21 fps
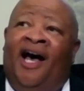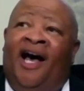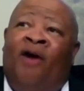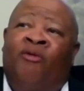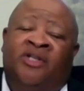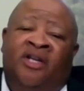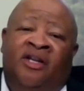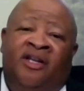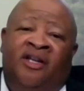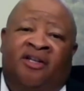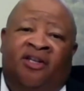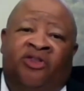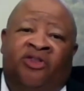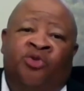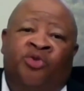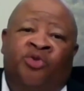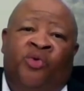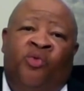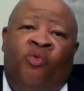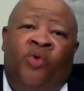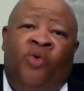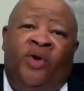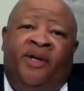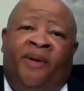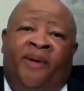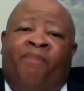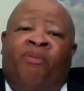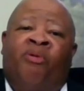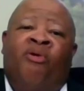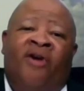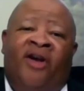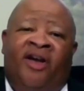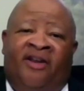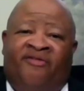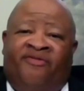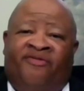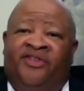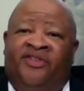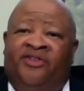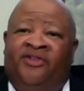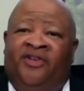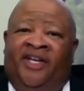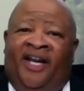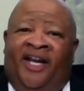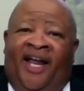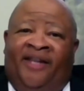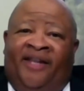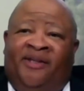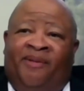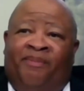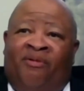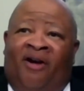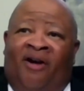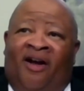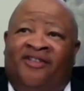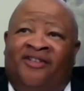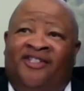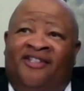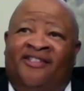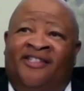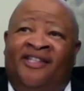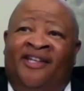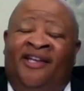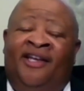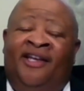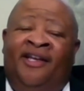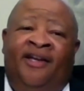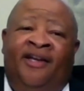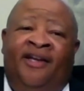I was looking through the window praying for you to get out the projects.